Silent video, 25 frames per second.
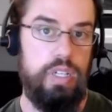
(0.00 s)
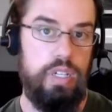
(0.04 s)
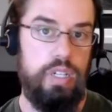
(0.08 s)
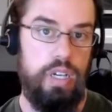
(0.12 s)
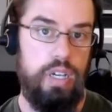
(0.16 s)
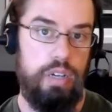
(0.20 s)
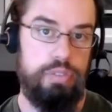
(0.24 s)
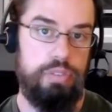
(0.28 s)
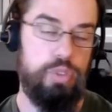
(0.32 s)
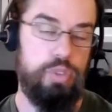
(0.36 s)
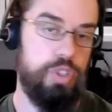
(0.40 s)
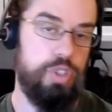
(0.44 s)

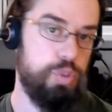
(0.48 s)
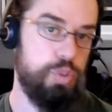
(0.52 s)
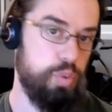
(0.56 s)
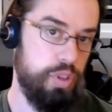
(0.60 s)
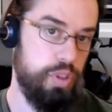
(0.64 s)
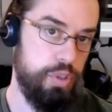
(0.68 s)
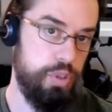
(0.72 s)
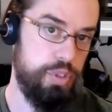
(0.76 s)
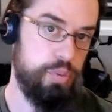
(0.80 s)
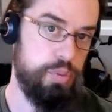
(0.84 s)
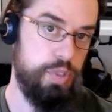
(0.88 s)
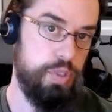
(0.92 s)
Of course, one
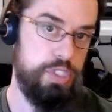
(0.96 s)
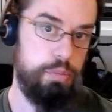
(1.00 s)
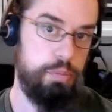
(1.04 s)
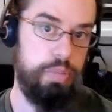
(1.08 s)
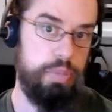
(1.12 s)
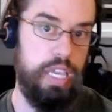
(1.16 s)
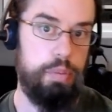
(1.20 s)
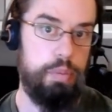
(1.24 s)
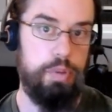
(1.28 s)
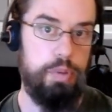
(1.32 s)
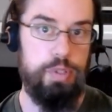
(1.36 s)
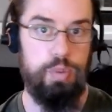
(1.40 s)
of those recent
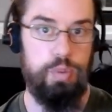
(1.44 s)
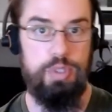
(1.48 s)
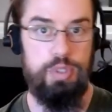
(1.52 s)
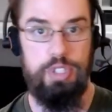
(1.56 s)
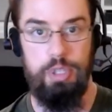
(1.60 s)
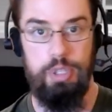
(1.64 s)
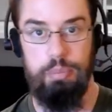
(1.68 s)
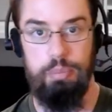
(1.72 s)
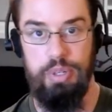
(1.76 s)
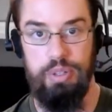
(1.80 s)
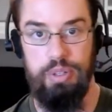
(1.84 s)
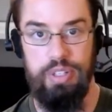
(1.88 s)
papers was the
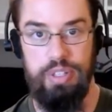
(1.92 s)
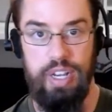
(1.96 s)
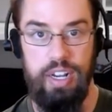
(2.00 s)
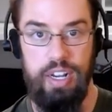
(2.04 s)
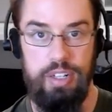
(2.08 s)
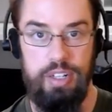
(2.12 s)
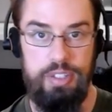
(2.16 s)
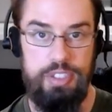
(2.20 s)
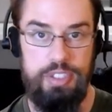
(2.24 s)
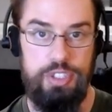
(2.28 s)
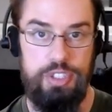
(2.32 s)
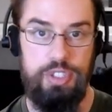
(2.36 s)
Imperial
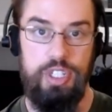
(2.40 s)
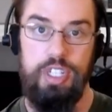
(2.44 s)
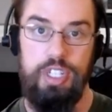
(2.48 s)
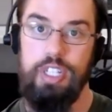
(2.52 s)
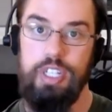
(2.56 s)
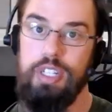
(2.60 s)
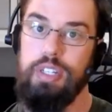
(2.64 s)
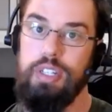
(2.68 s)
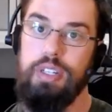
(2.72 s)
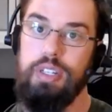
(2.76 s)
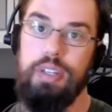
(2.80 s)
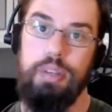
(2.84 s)
College
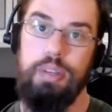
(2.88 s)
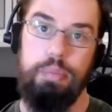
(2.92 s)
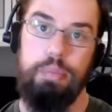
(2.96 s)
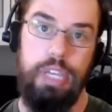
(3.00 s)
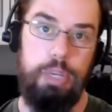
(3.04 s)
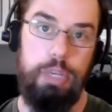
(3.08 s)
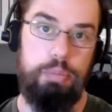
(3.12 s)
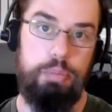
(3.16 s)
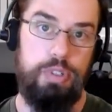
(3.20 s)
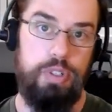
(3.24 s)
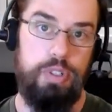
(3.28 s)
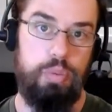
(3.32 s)

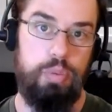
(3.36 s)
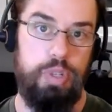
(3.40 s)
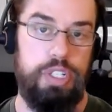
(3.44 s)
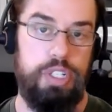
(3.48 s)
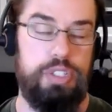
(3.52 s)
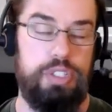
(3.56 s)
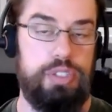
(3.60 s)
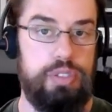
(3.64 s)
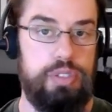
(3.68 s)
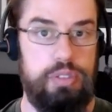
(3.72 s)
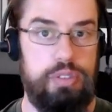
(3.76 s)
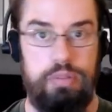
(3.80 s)
paper,
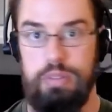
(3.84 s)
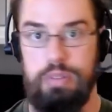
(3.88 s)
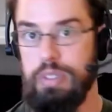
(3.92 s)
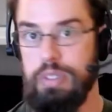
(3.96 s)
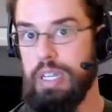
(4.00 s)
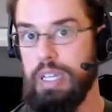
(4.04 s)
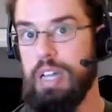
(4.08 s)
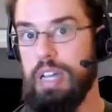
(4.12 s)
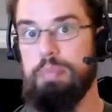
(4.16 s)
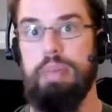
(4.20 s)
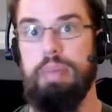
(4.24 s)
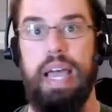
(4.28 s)
which
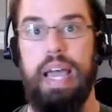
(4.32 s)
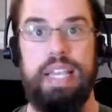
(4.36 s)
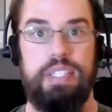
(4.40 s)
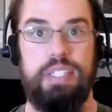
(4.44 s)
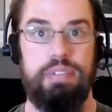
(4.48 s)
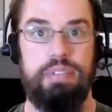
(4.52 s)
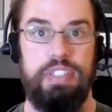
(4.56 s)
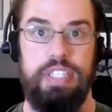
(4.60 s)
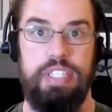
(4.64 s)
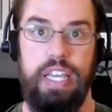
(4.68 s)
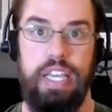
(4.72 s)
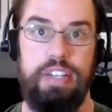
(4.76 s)
got
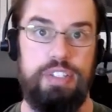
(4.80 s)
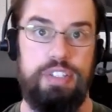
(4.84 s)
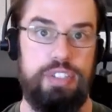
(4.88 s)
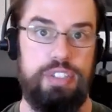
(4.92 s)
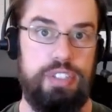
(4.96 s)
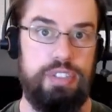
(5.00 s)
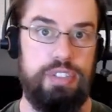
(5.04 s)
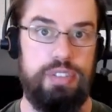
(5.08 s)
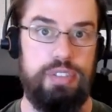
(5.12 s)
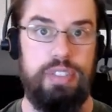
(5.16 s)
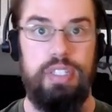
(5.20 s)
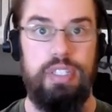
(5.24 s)
massive
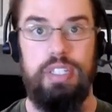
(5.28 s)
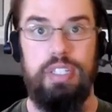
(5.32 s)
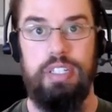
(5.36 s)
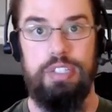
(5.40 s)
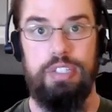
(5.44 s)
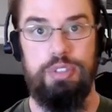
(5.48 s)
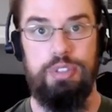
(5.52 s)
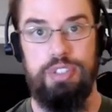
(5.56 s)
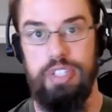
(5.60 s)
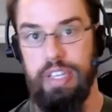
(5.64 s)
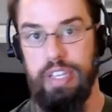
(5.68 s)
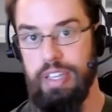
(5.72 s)
attention
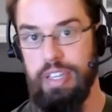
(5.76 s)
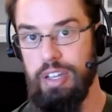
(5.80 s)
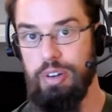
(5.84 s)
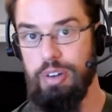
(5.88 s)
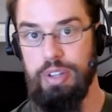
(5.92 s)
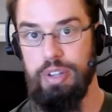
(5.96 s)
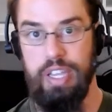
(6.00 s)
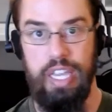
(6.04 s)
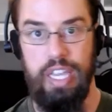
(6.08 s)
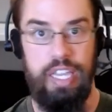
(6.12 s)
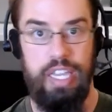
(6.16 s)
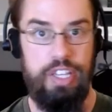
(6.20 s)
because it's saying,
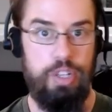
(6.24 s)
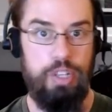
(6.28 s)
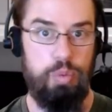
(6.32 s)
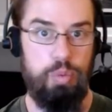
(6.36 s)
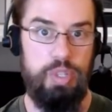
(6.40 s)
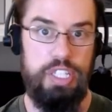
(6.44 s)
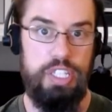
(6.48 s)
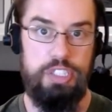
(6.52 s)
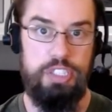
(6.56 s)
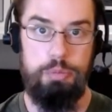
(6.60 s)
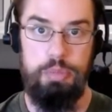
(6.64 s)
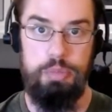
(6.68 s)
okay, we
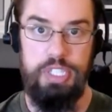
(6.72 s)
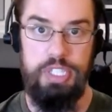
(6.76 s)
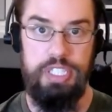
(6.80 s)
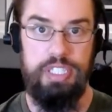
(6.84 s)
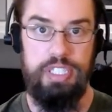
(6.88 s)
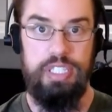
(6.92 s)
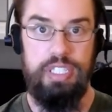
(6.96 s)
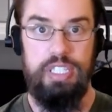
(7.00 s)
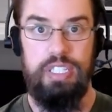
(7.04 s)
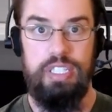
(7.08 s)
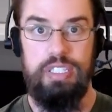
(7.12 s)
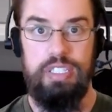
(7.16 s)
need to
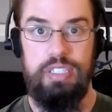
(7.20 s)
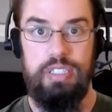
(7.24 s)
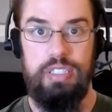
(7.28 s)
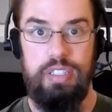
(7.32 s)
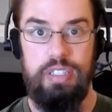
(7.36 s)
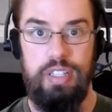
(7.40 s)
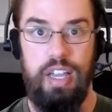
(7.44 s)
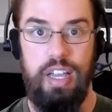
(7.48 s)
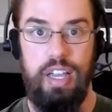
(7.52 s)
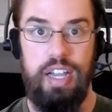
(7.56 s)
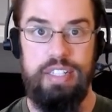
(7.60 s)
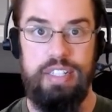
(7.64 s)
be
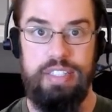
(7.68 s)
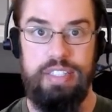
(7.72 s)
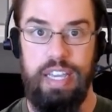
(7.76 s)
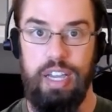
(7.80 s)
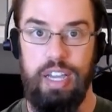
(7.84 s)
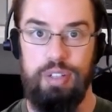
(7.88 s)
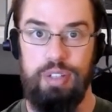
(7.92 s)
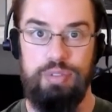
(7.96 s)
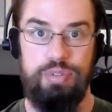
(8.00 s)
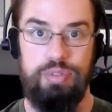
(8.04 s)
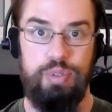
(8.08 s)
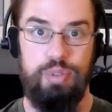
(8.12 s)
locked
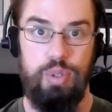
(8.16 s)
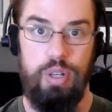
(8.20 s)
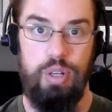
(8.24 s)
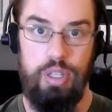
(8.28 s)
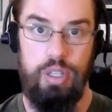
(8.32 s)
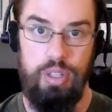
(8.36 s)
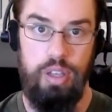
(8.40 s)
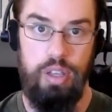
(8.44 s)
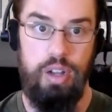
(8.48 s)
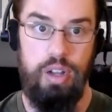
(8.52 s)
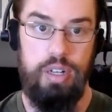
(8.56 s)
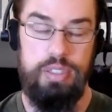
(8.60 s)
down for a
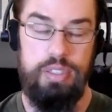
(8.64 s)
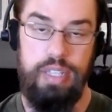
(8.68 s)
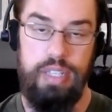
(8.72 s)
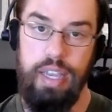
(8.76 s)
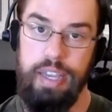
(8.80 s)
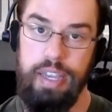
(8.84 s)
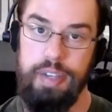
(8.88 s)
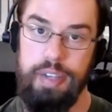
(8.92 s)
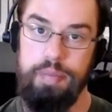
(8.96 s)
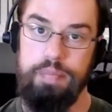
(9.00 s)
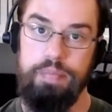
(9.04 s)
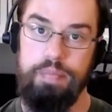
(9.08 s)
long
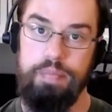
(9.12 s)
time,